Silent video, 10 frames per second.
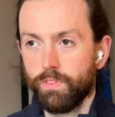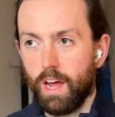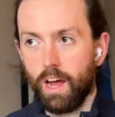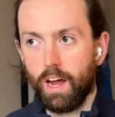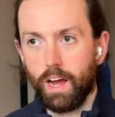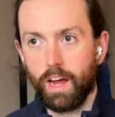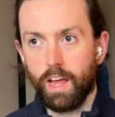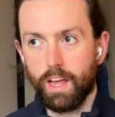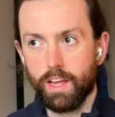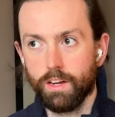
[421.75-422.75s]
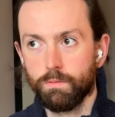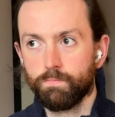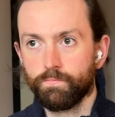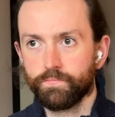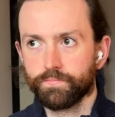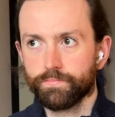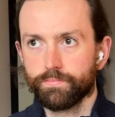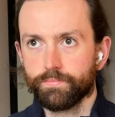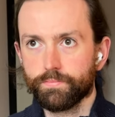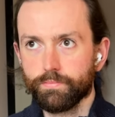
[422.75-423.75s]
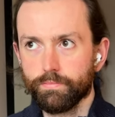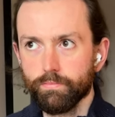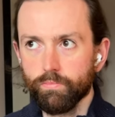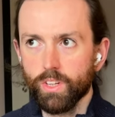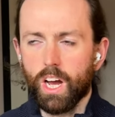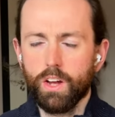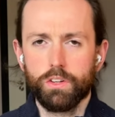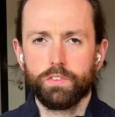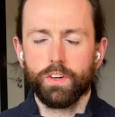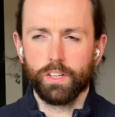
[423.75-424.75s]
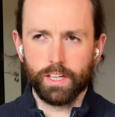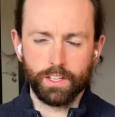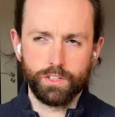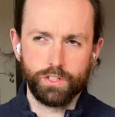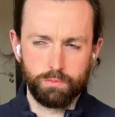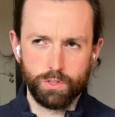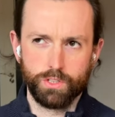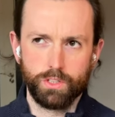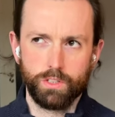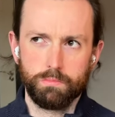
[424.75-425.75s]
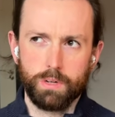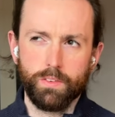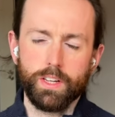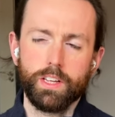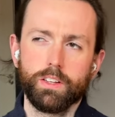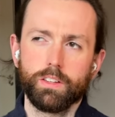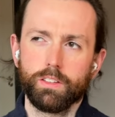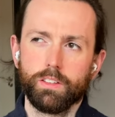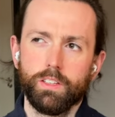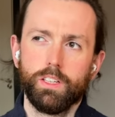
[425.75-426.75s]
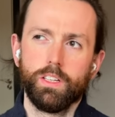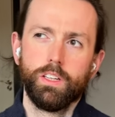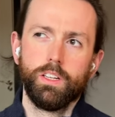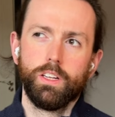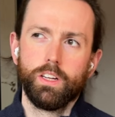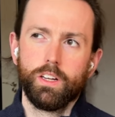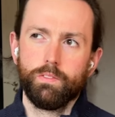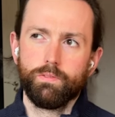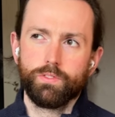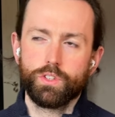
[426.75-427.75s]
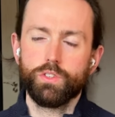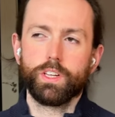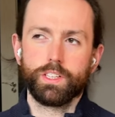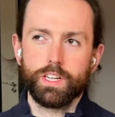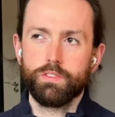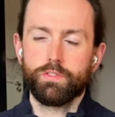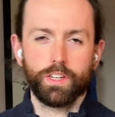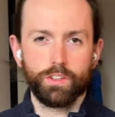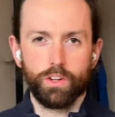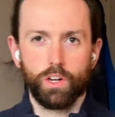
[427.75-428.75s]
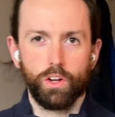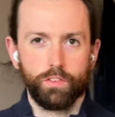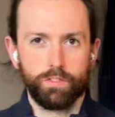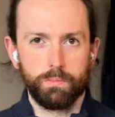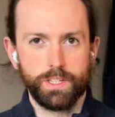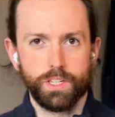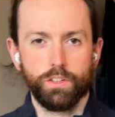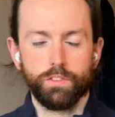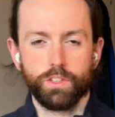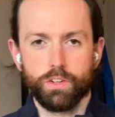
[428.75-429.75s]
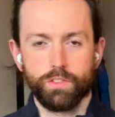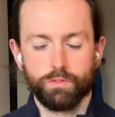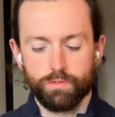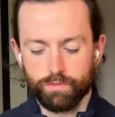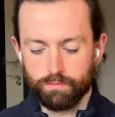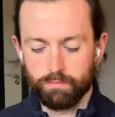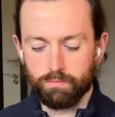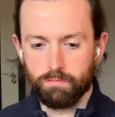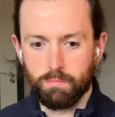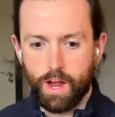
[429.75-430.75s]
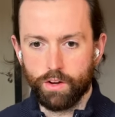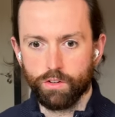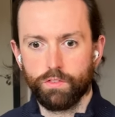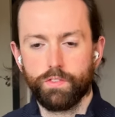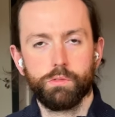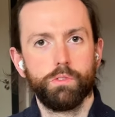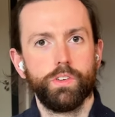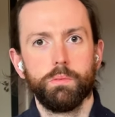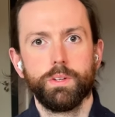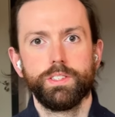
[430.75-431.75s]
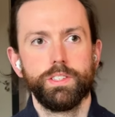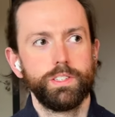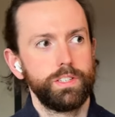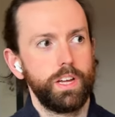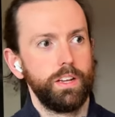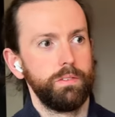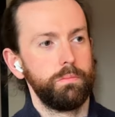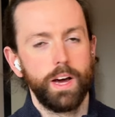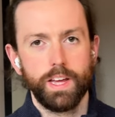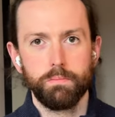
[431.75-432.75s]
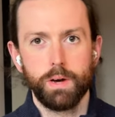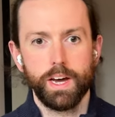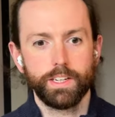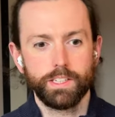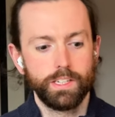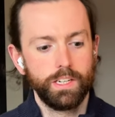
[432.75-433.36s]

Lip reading: I always felt like it just wasn't probably two things. I was figuring out a lot for myself in terms of my own fit within a business and my impact.